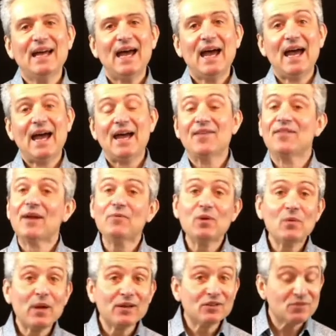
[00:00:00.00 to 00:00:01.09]
Then we
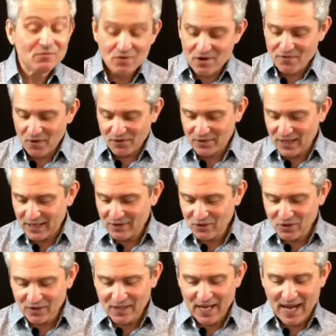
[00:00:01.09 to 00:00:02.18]
went to move on and
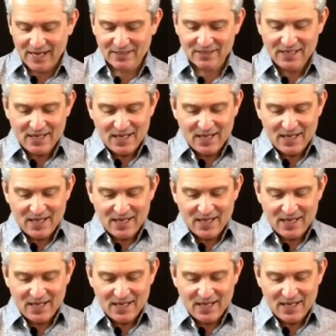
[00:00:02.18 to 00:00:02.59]
look at